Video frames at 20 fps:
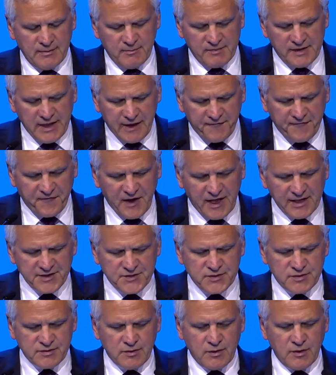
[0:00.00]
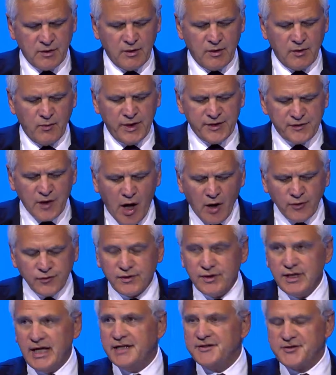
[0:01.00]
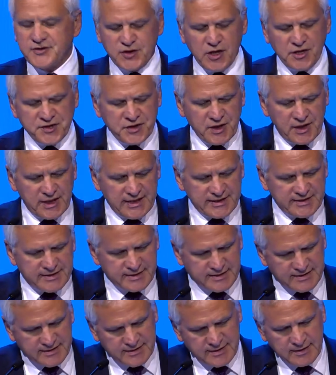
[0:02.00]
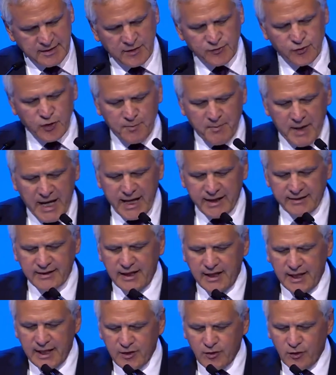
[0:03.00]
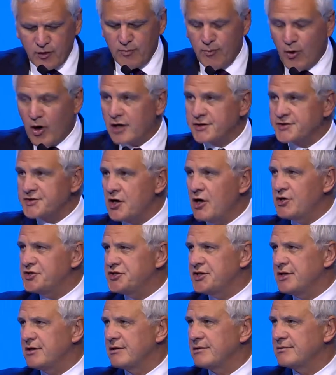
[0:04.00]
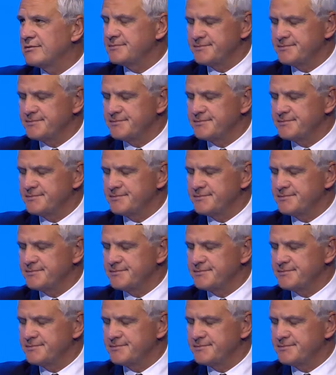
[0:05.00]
dear friends, we don't need socialists to make the EU more social.